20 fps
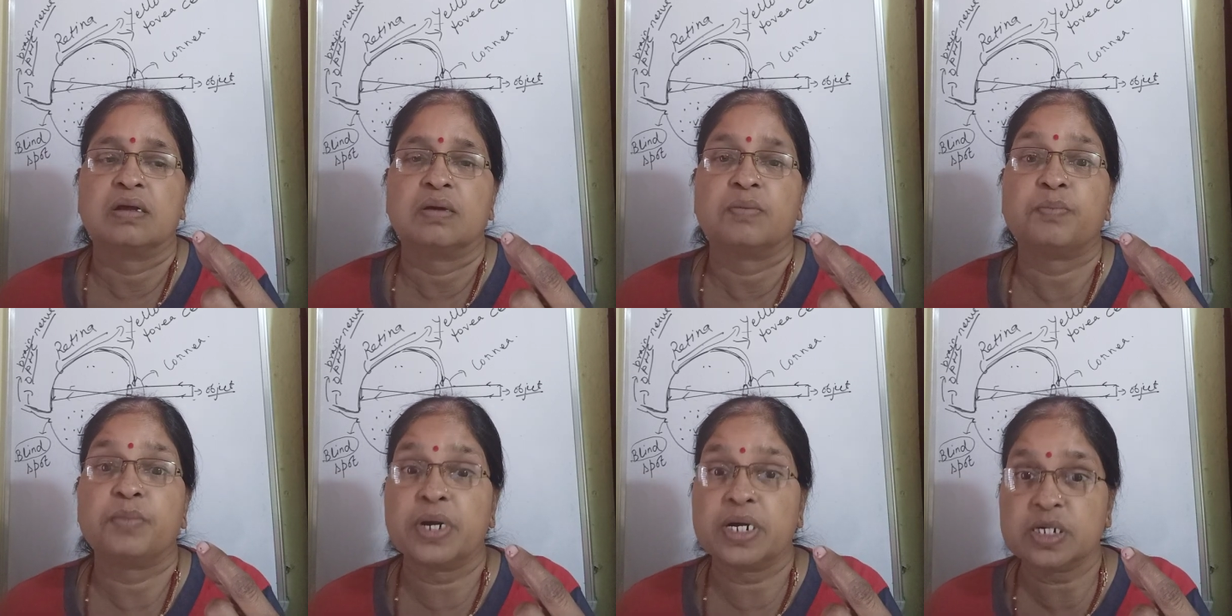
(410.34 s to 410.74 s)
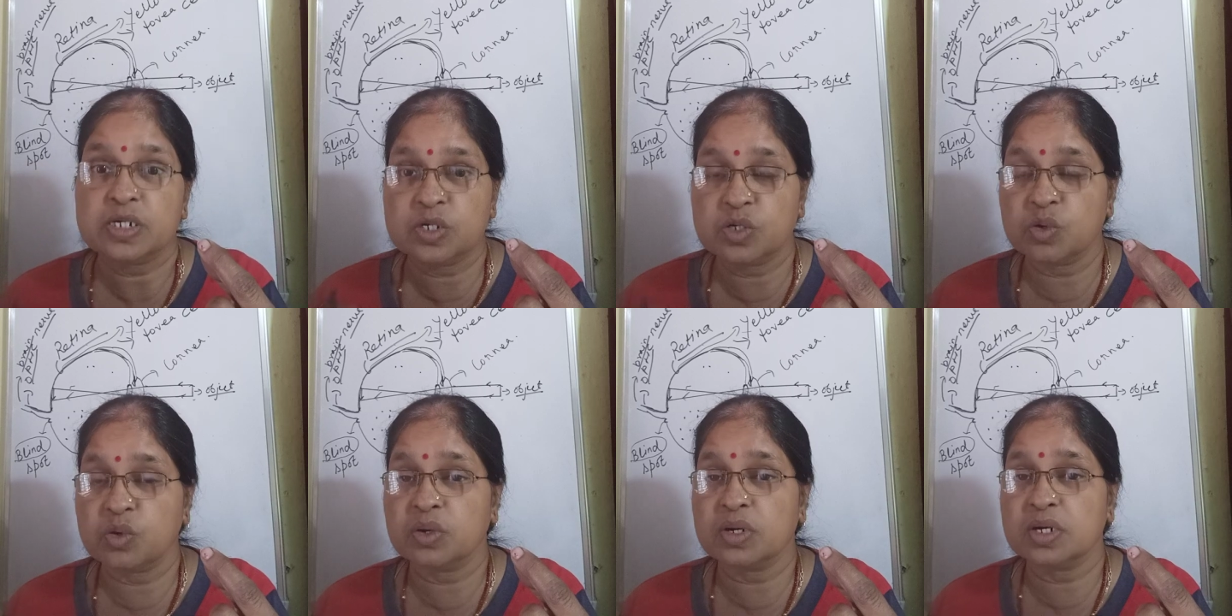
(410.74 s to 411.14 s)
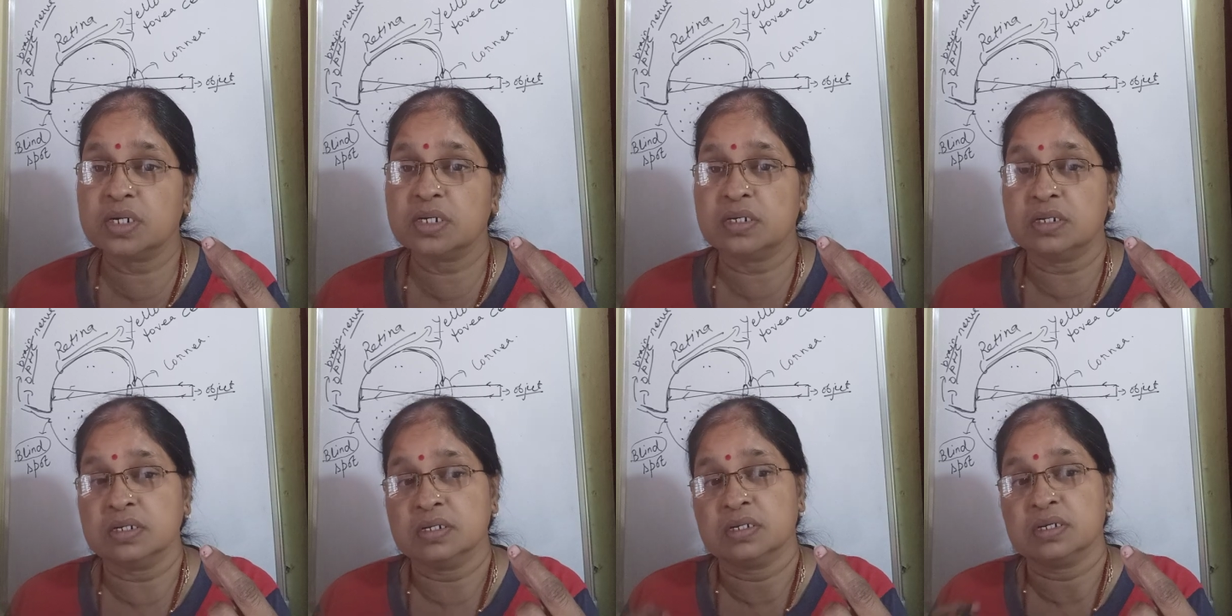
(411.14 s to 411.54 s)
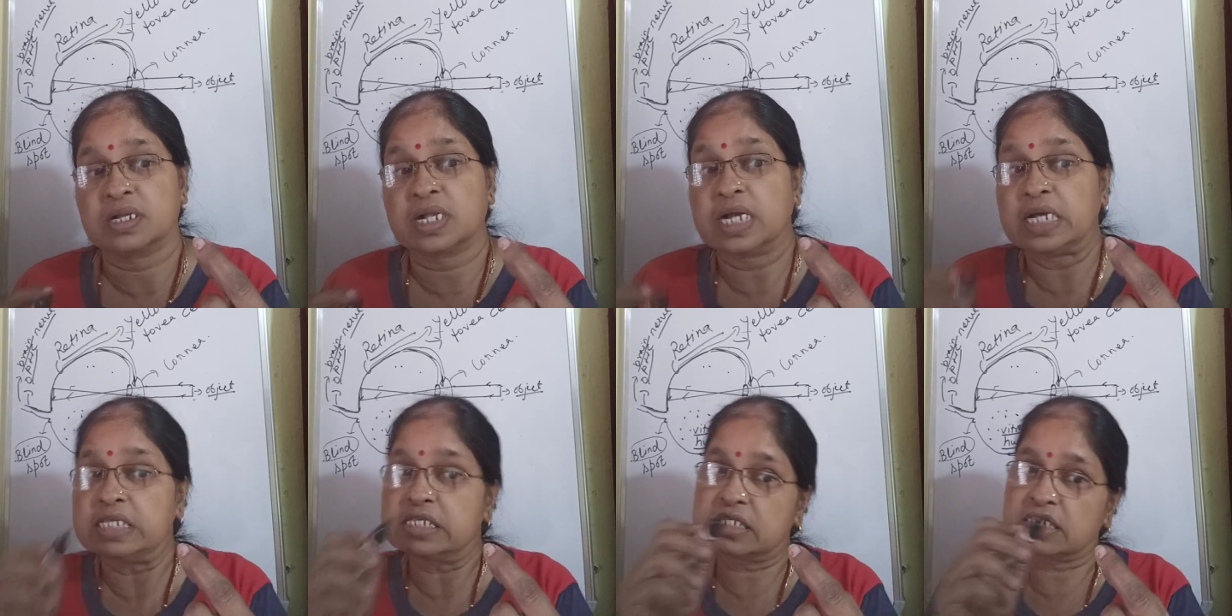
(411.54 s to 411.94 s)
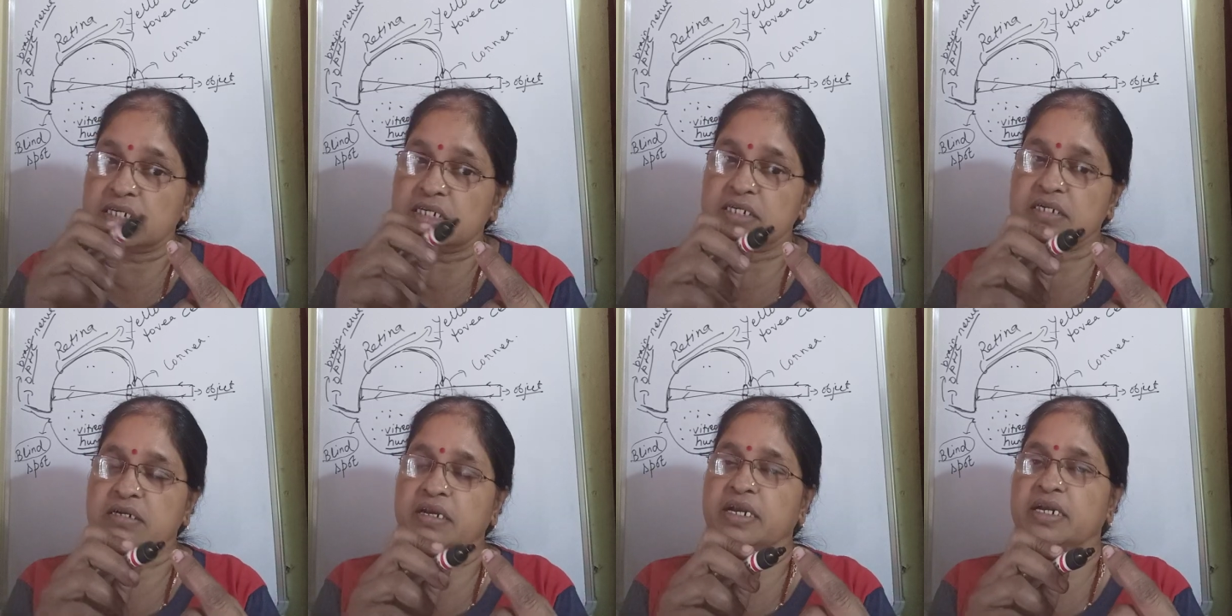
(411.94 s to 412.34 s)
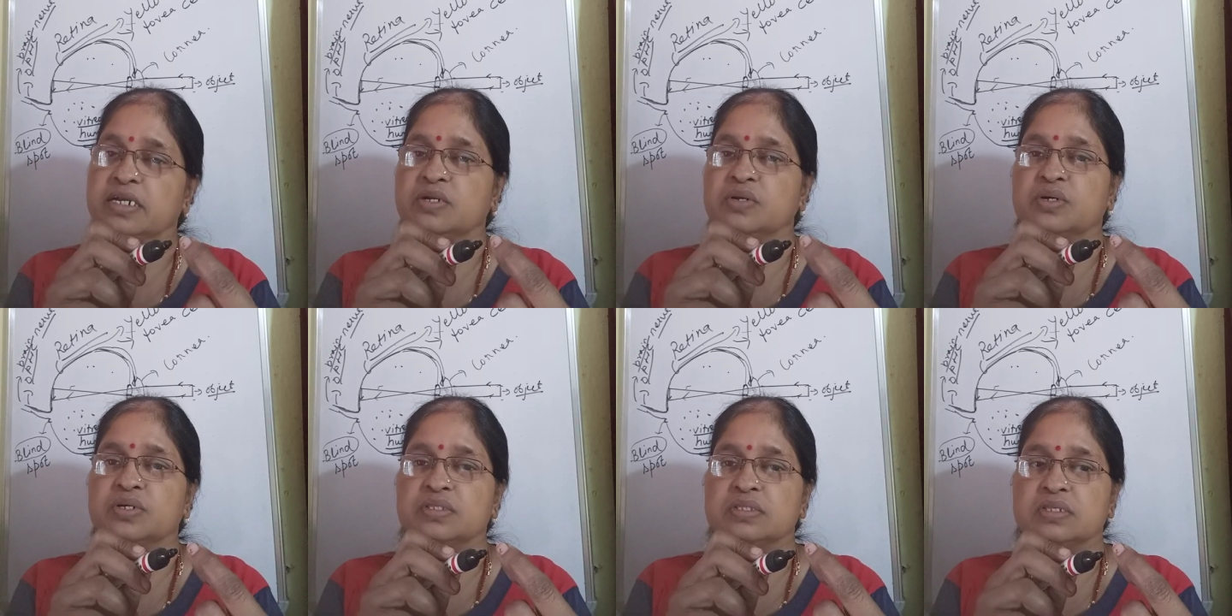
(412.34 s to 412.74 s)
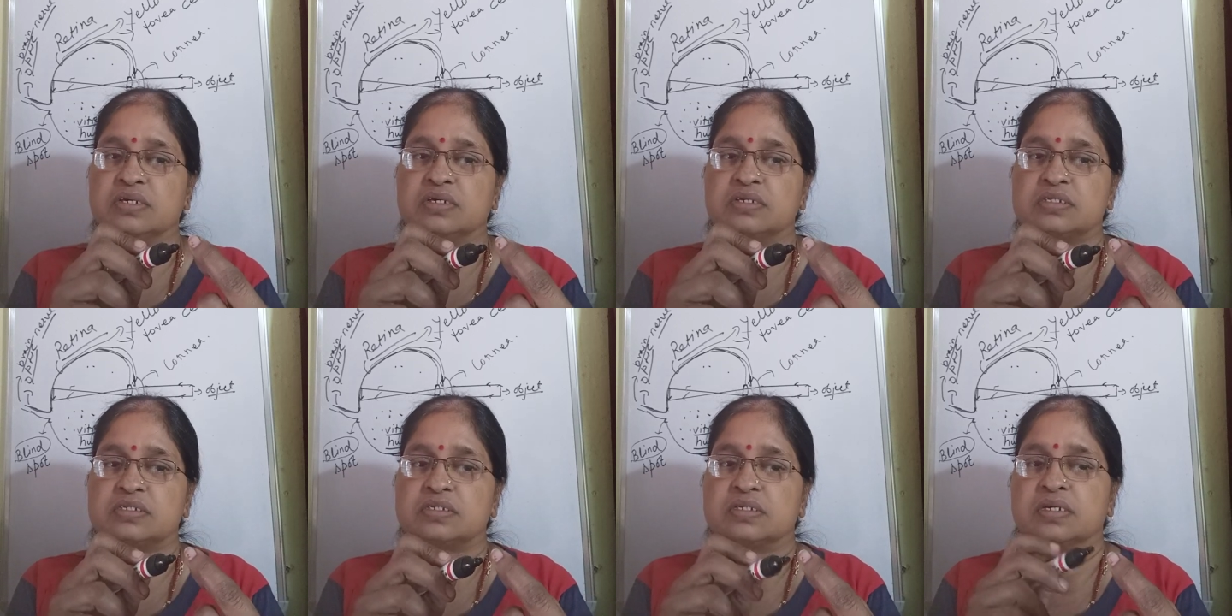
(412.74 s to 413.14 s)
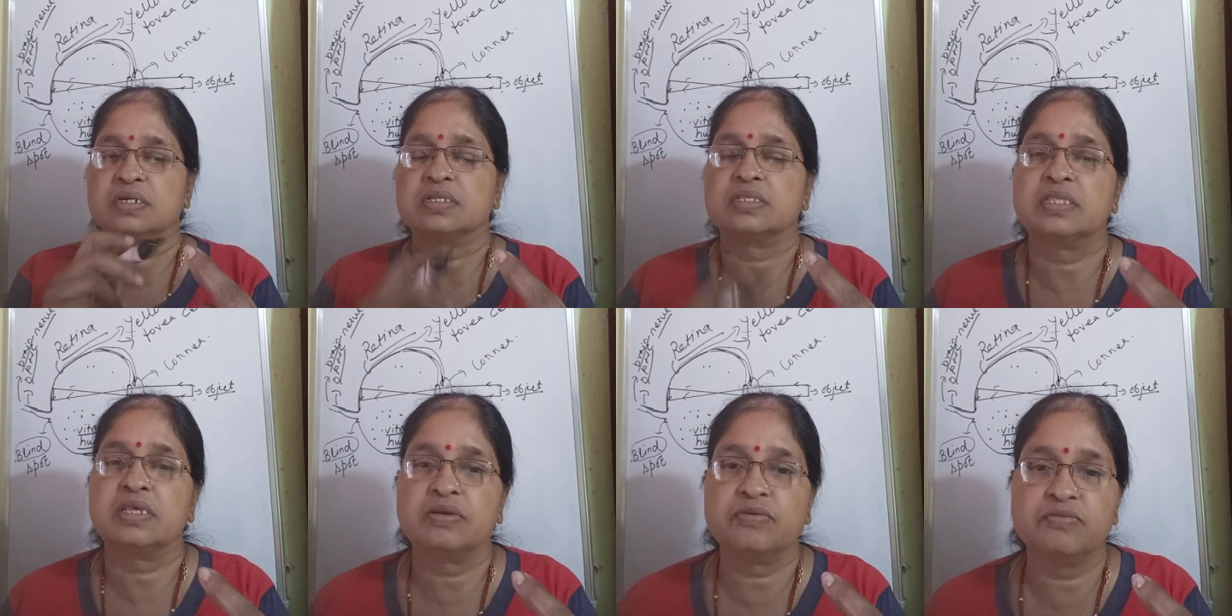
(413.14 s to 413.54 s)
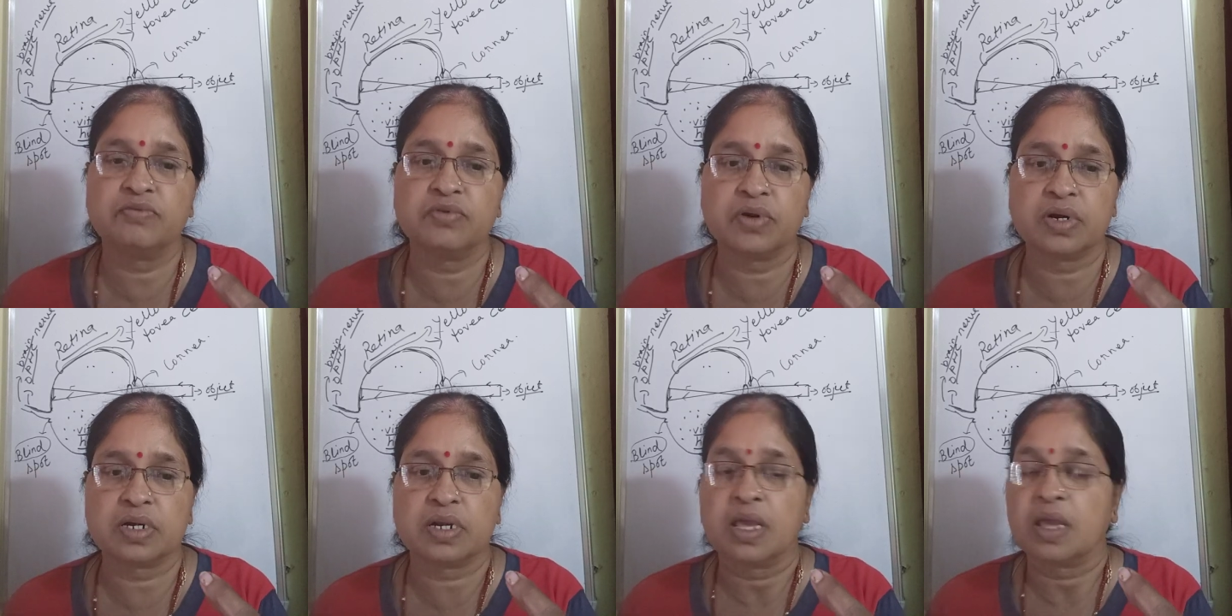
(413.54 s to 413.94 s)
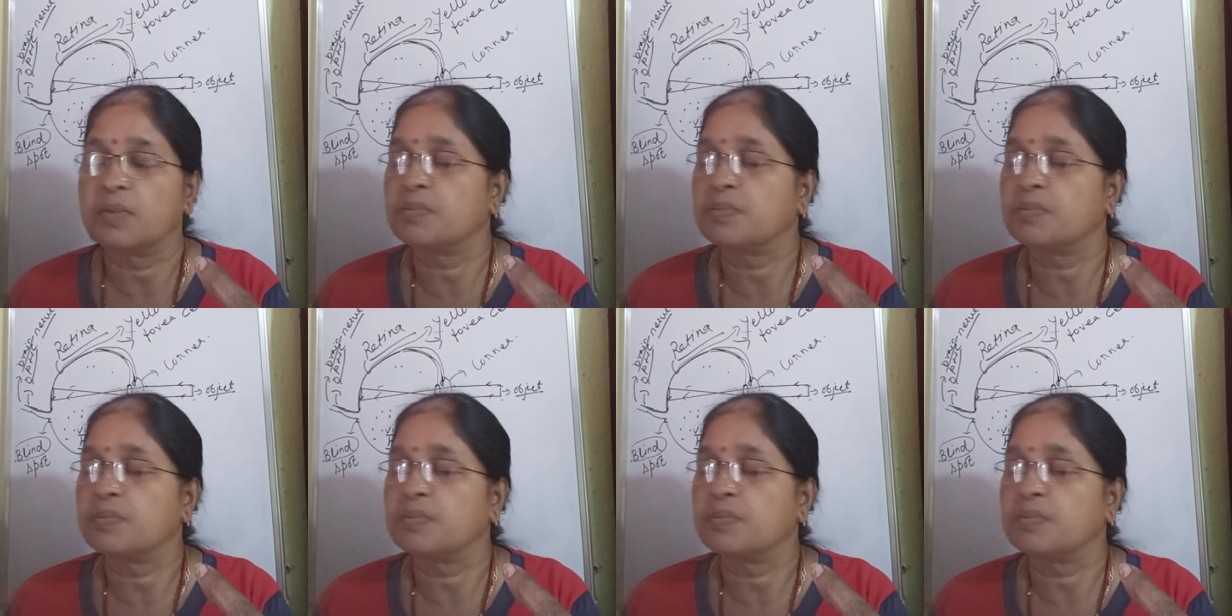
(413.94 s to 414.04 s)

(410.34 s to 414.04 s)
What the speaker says: but don't concentrate on this, then what?